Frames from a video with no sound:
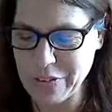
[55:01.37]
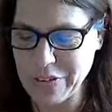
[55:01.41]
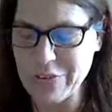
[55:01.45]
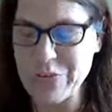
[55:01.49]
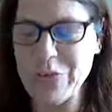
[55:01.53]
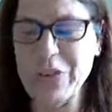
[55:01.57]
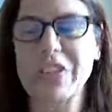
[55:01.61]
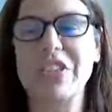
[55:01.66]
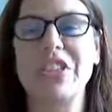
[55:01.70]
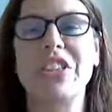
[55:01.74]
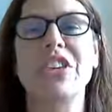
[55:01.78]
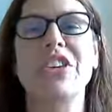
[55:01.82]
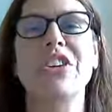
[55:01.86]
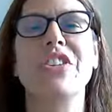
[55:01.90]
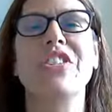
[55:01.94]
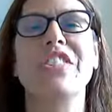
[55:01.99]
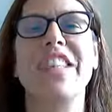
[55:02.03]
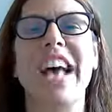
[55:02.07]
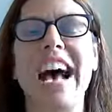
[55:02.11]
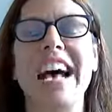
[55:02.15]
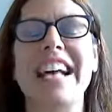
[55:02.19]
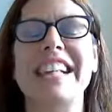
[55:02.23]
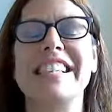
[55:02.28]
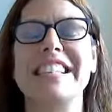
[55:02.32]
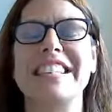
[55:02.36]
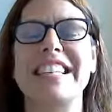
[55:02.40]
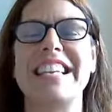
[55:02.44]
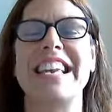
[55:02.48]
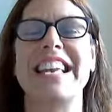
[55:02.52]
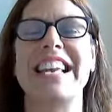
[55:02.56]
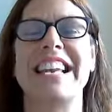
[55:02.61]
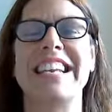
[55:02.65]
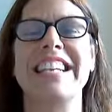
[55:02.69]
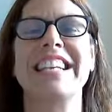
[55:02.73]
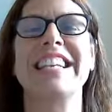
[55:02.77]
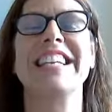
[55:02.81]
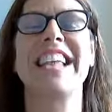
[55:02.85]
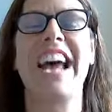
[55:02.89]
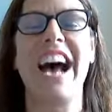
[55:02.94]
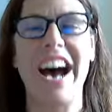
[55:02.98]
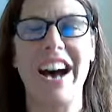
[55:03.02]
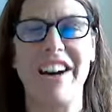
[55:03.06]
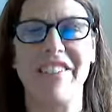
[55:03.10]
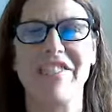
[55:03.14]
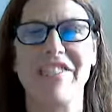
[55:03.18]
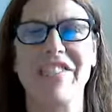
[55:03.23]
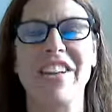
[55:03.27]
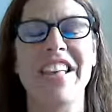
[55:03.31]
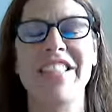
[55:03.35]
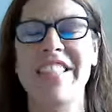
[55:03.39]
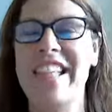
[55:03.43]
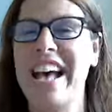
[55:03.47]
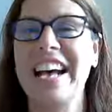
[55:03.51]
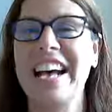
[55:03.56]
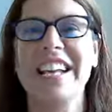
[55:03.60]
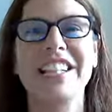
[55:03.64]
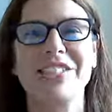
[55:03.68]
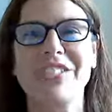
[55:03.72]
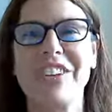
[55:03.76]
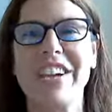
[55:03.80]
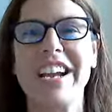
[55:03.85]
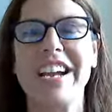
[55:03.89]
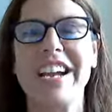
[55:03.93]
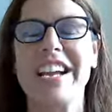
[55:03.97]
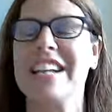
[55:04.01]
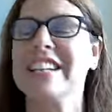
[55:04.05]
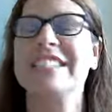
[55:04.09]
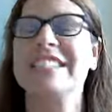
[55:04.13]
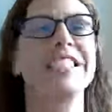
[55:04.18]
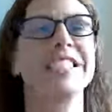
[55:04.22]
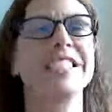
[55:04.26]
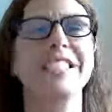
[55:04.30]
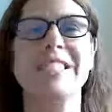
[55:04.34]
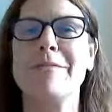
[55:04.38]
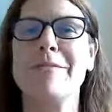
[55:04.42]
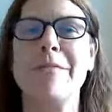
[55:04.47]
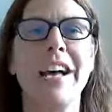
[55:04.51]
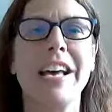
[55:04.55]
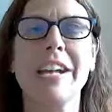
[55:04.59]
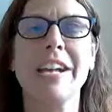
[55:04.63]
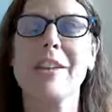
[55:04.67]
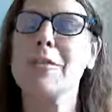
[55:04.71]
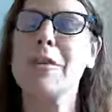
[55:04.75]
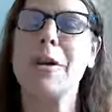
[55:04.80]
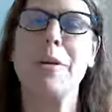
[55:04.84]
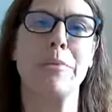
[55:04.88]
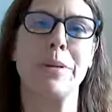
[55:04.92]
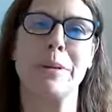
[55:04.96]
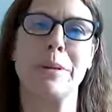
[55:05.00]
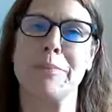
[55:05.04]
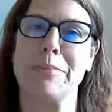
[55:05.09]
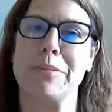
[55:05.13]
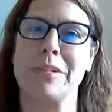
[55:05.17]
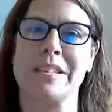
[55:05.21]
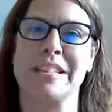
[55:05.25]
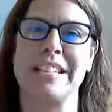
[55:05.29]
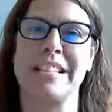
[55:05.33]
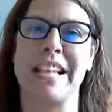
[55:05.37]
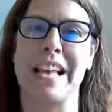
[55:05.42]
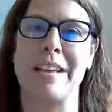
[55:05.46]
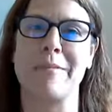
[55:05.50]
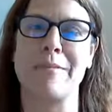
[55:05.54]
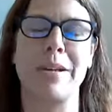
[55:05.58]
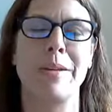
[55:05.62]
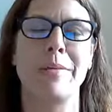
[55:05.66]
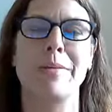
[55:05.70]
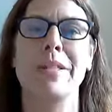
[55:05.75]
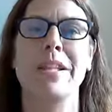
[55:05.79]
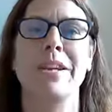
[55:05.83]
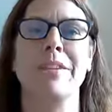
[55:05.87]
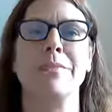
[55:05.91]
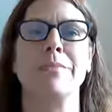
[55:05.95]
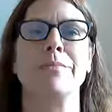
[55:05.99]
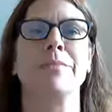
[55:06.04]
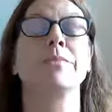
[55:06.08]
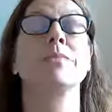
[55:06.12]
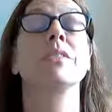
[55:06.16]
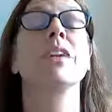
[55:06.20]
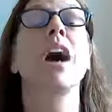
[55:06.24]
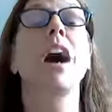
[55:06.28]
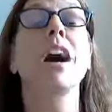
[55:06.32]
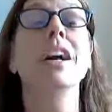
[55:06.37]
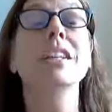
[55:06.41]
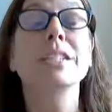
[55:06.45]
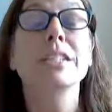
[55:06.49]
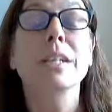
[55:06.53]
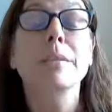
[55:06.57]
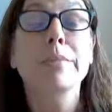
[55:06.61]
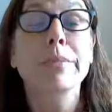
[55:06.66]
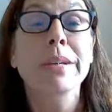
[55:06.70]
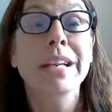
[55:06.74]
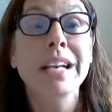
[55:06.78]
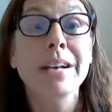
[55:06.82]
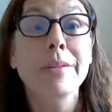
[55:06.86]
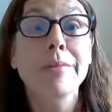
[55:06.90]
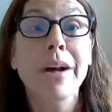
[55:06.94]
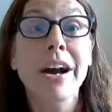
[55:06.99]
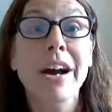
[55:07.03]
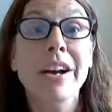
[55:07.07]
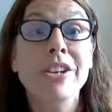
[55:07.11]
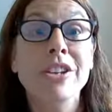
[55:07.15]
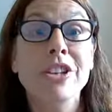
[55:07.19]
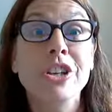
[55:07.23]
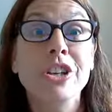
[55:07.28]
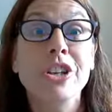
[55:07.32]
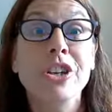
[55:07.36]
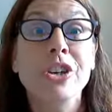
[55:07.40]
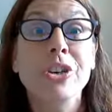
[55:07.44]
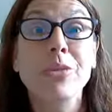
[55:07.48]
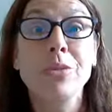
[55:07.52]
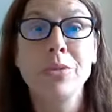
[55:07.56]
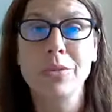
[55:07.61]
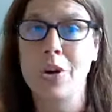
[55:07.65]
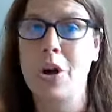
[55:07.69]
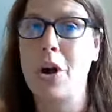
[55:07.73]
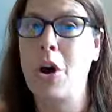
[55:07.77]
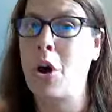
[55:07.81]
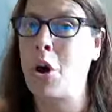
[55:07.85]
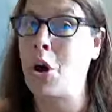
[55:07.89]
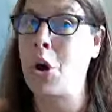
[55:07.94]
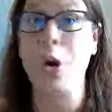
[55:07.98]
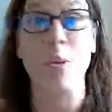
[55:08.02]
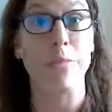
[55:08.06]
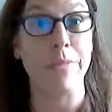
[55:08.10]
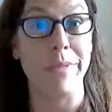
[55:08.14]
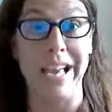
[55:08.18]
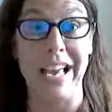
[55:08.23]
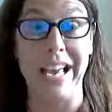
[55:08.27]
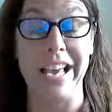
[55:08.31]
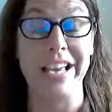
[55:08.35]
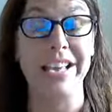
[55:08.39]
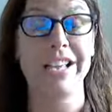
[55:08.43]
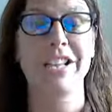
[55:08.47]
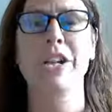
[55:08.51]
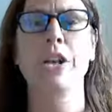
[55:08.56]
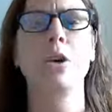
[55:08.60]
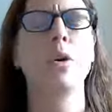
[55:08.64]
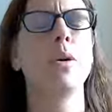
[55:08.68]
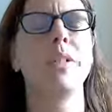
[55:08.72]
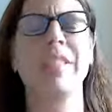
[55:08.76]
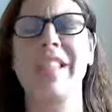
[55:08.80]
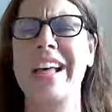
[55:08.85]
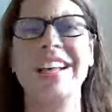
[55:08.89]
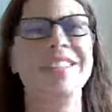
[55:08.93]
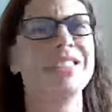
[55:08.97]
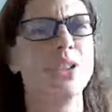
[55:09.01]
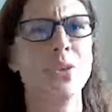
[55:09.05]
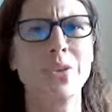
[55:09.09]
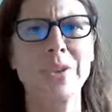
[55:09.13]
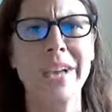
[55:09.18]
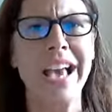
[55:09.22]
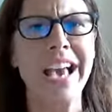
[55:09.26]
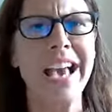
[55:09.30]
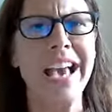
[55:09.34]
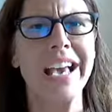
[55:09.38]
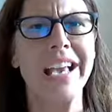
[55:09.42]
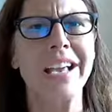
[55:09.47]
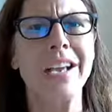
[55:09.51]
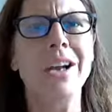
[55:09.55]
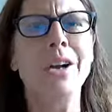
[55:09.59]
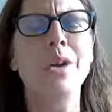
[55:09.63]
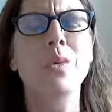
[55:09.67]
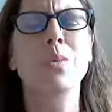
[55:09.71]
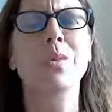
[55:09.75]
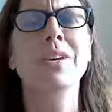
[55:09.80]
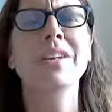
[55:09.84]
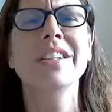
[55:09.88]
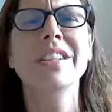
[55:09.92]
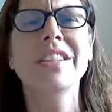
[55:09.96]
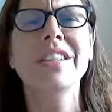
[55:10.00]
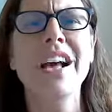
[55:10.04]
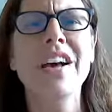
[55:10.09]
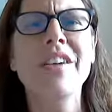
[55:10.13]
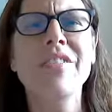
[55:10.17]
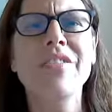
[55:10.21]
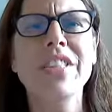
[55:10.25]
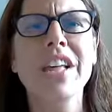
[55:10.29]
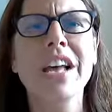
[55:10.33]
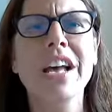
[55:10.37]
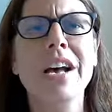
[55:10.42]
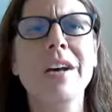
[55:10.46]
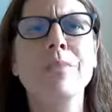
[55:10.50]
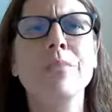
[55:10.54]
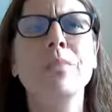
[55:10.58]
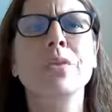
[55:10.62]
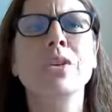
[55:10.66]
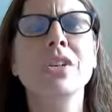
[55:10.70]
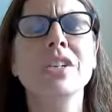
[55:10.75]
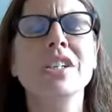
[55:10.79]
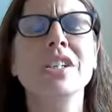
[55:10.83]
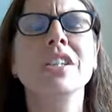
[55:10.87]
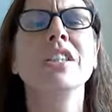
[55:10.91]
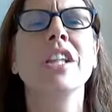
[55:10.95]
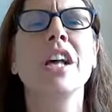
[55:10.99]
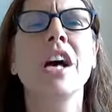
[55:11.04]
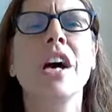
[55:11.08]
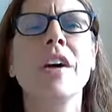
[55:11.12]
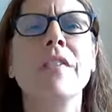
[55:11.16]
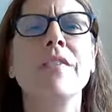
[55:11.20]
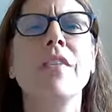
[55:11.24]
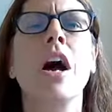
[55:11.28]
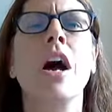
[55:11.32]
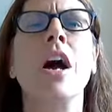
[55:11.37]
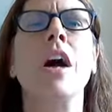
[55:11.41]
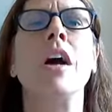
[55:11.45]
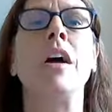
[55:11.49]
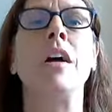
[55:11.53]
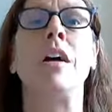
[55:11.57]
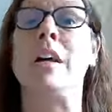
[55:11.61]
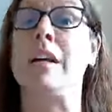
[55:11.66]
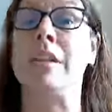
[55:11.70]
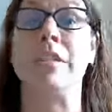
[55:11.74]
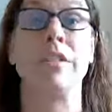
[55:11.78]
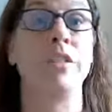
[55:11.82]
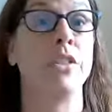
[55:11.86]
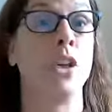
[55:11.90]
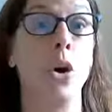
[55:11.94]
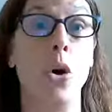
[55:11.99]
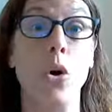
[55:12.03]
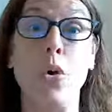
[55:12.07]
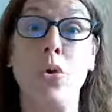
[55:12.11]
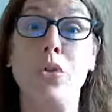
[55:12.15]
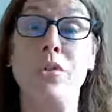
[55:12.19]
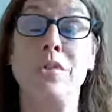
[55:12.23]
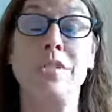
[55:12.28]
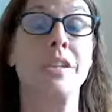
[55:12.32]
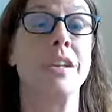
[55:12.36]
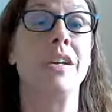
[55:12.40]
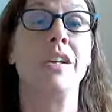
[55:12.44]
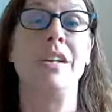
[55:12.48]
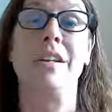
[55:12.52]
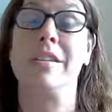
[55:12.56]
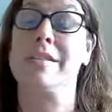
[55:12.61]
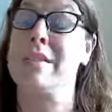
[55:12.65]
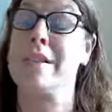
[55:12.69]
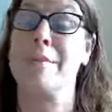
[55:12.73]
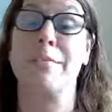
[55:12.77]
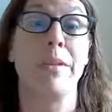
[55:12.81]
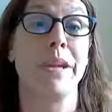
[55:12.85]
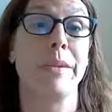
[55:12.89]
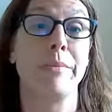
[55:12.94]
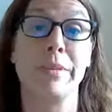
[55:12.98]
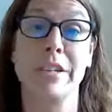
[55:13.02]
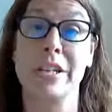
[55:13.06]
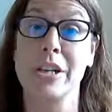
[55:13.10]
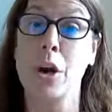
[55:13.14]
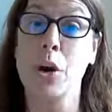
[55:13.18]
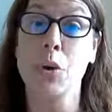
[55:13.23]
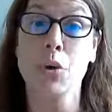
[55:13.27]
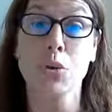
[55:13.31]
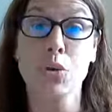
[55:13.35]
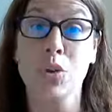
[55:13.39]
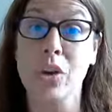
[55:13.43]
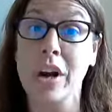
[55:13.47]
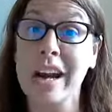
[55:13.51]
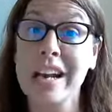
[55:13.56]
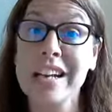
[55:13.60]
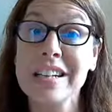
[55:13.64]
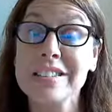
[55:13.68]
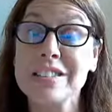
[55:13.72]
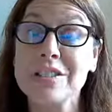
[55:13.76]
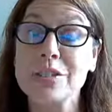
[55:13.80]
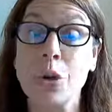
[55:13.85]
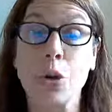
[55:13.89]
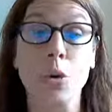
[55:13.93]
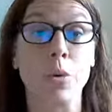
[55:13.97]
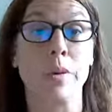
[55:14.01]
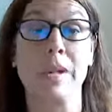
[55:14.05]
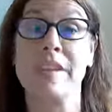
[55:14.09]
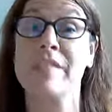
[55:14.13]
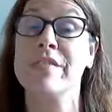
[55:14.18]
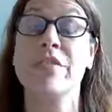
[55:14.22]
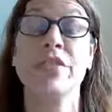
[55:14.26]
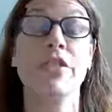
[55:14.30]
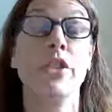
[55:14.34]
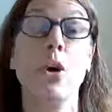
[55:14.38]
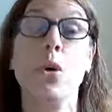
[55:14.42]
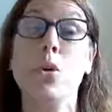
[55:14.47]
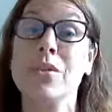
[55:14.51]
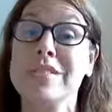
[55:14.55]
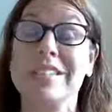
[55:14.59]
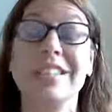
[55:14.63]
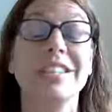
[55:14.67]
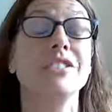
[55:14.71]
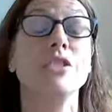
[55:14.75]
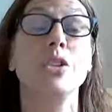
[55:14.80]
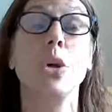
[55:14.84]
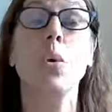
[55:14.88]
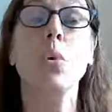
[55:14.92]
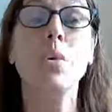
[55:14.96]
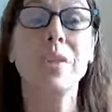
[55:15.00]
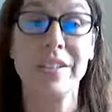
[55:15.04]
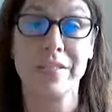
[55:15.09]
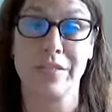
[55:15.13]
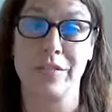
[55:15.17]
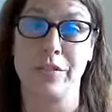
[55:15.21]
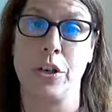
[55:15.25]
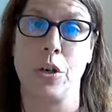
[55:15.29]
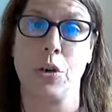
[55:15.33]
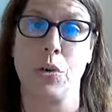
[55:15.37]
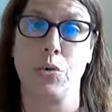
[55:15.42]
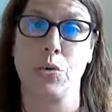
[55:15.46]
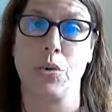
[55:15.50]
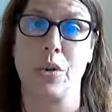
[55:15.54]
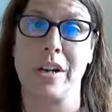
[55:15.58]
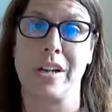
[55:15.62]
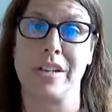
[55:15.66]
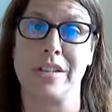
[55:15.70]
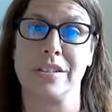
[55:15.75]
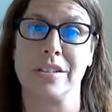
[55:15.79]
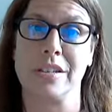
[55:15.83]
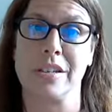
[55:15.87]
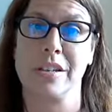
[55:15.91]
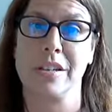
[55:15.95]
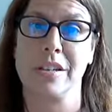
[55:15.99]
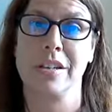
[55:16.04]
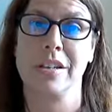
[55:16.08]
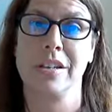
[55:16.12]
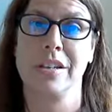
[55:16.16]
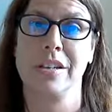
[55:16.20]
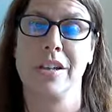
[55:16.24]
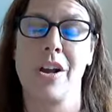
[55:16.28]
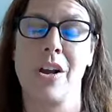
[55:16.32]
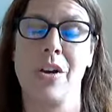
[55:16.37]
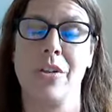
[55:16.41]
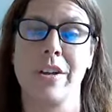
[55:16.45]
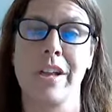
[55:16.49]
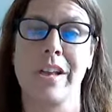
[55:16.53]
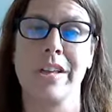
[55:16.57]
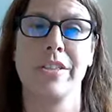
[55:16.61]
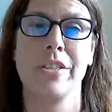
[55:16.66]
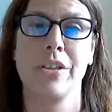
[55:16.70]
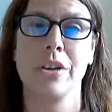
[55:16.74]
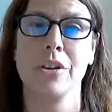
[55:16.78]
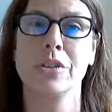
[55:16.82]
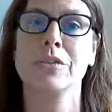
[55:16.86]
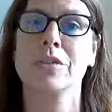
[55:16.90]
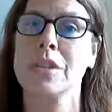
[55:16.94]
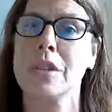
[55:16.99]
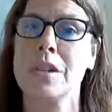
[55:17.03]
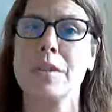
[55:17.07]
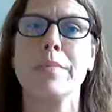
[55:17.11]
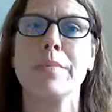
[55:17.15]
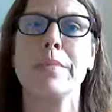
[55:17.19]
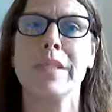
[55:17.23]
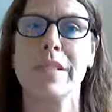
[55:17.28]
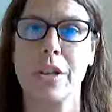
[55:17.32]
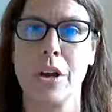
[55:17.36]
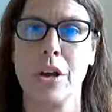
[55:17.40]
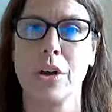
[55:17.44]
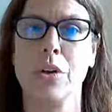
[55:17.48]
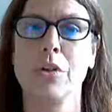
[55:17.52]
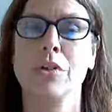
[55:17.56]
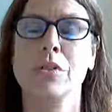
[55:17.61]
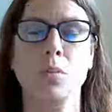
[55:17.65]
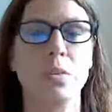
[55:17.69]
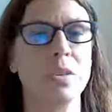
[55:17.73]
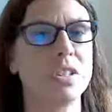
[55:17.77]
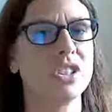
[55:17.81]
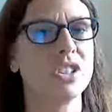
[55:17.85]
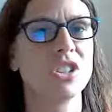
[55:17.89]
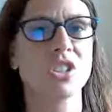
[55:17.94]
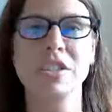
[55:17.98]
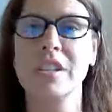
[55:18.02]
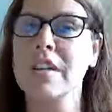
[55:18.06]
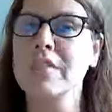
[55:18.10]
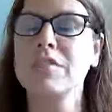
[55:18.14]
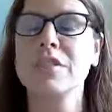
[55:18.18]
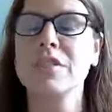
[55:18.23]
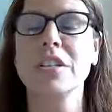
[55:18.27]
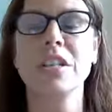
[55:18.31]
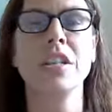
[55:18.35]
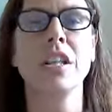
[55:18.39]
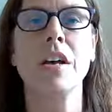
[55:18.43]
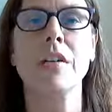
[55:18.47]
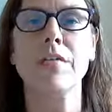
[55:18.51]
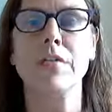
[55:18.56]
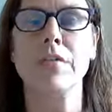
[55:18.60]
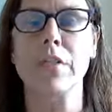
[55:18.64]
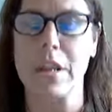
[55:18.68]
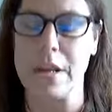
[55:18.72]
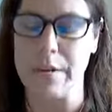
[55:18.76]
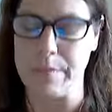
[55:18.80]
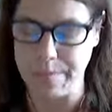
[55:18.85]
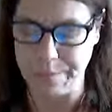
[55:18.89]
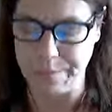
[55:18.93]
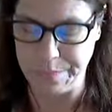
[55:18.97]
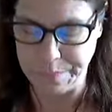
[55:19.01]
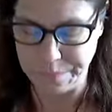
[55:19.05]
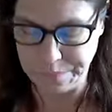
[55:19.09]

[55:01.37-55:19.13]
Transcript: with you, that's enough. And that's right. It doesn't matter what people say. Maybe they're gossiping about you or me. You know, that's okay. We're to love them. We're to love our those that maybe know Christ or even those that don't even know Christ. Okay, there's going to be those. We just have to love them.